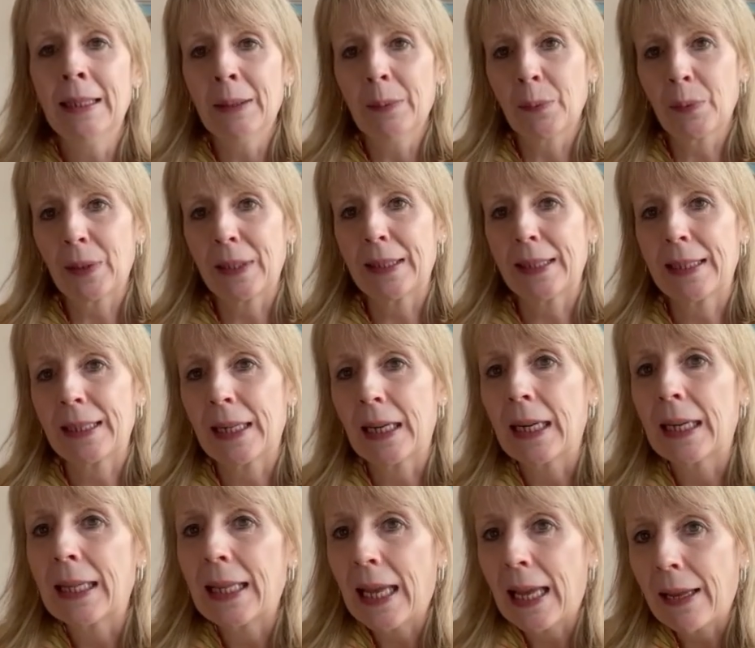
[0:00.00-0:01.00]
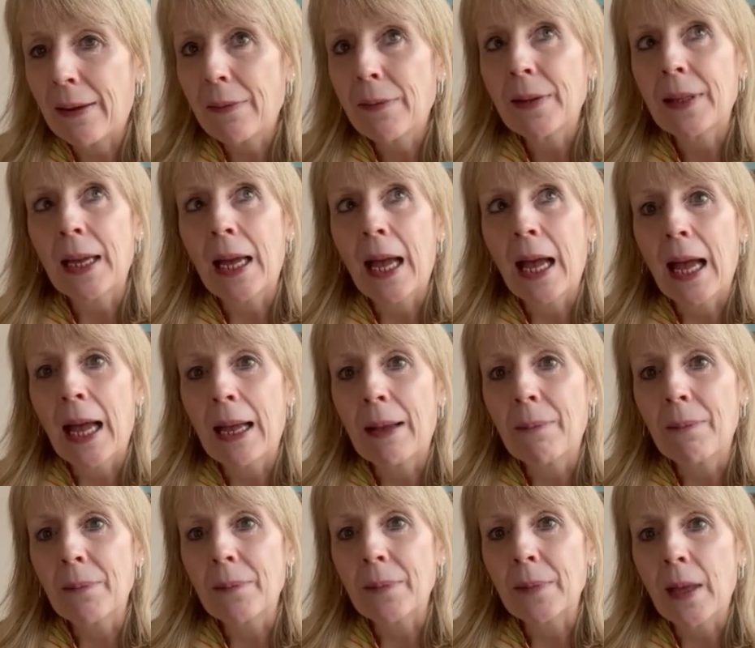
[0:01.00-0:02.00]
prints that are left that
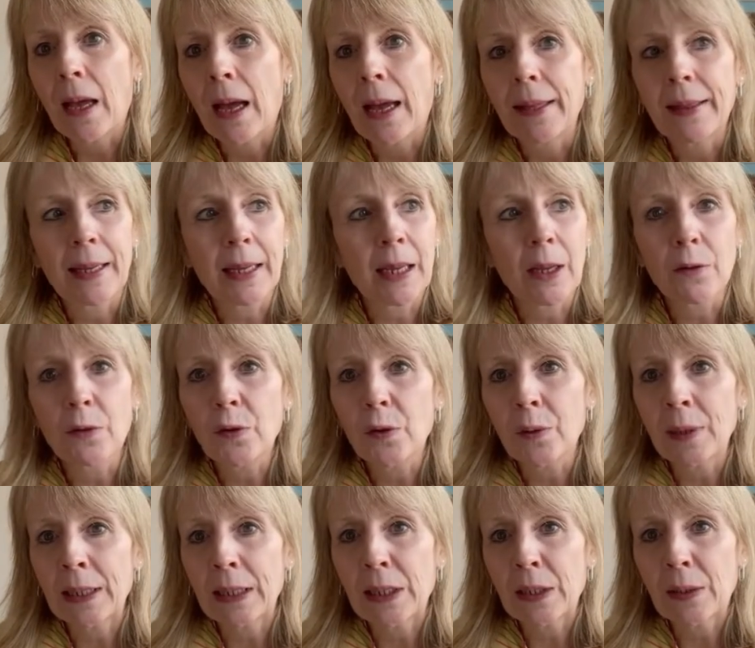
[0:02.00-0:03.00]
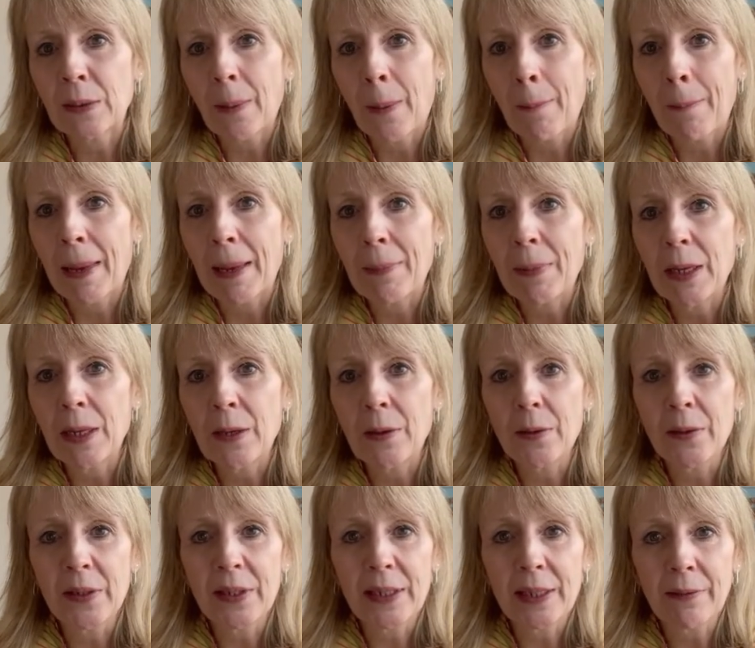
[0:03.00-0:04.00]
I think I'll draw into and maybe
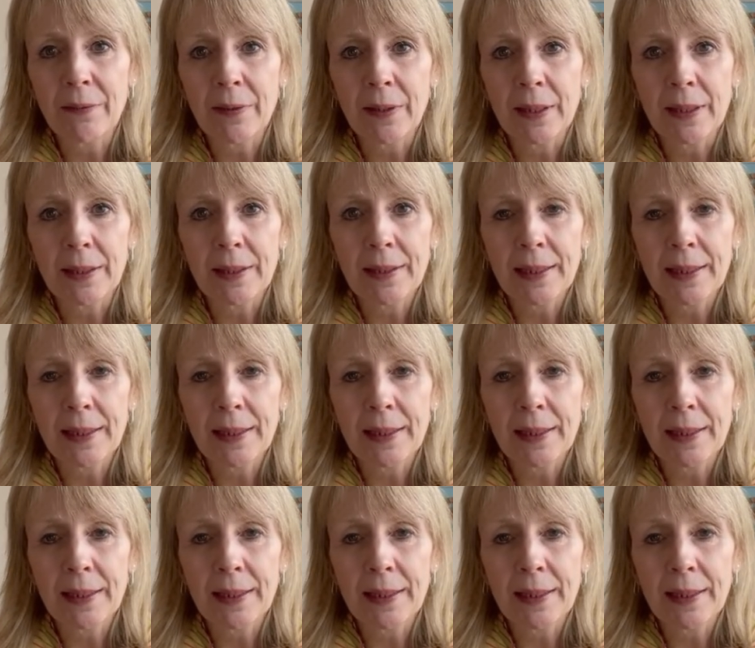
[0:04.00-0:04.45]
use different